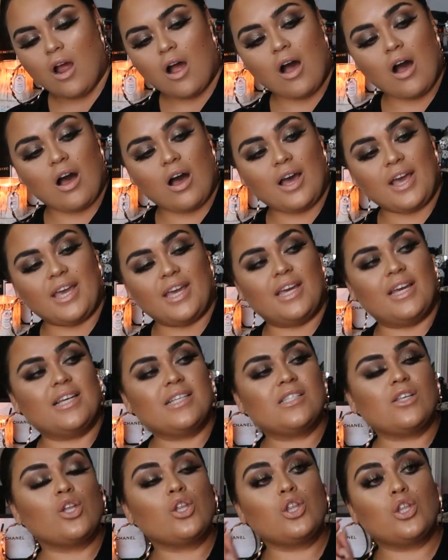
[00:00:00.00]
It
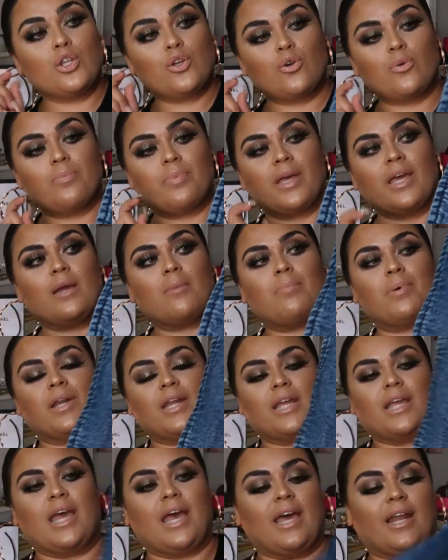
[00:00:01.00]
is a little big, but
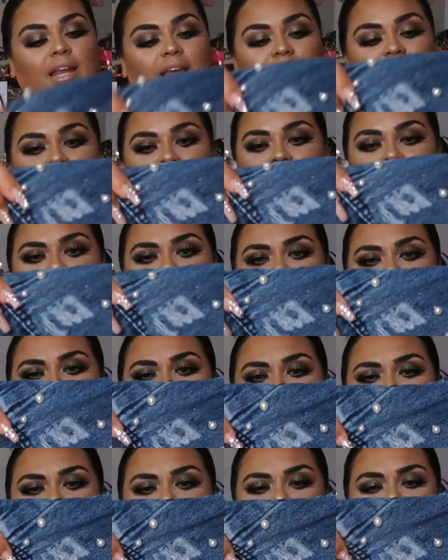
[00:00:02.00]
again, it
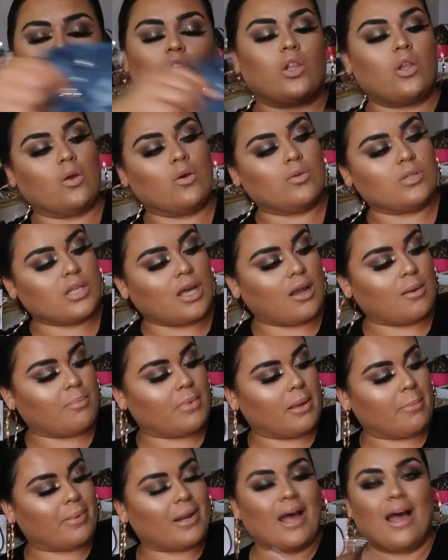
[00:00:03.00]
doesn't really close
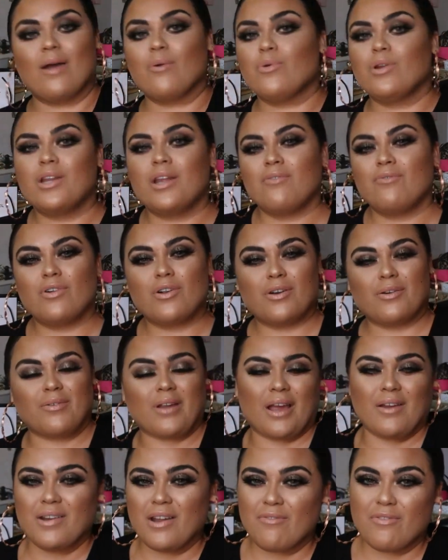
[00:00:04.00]
on me, but I
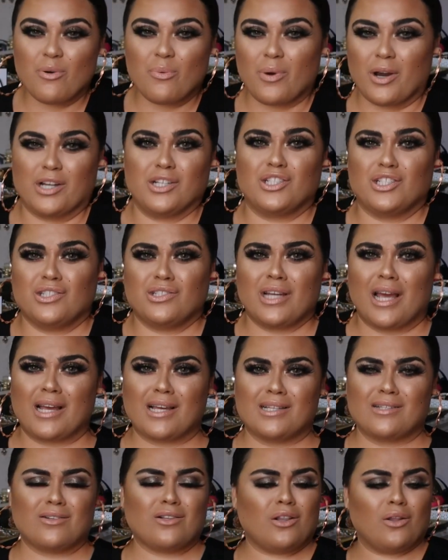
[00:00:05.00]
never wear a jean
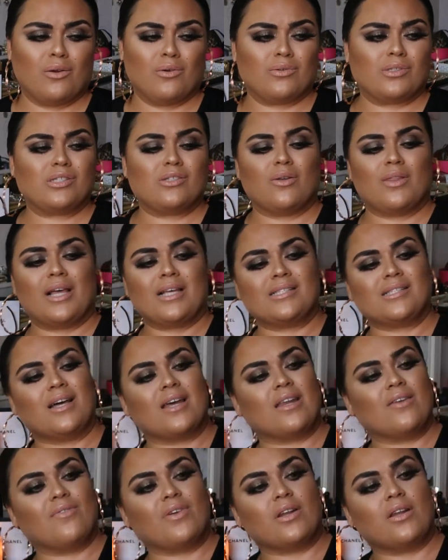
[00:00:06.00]
jacket closed, so that's
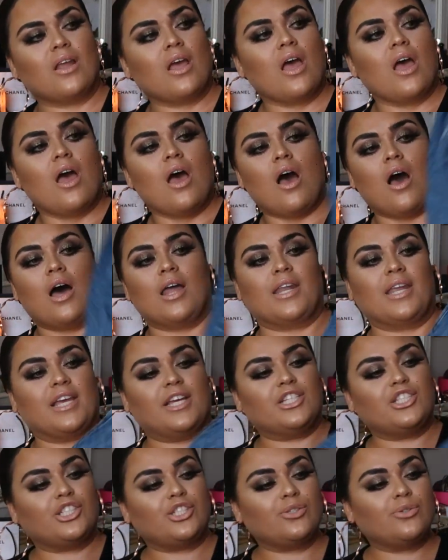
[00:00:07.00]
not even an
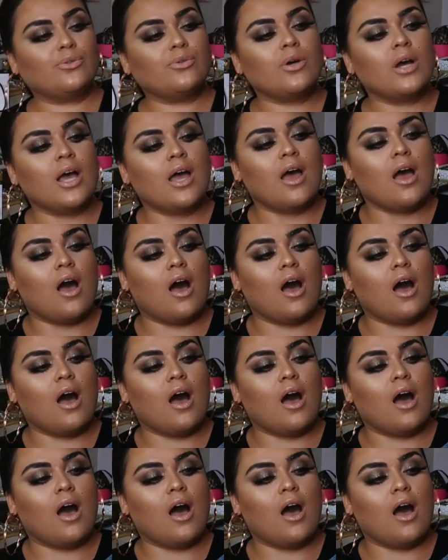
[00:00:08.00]
issue.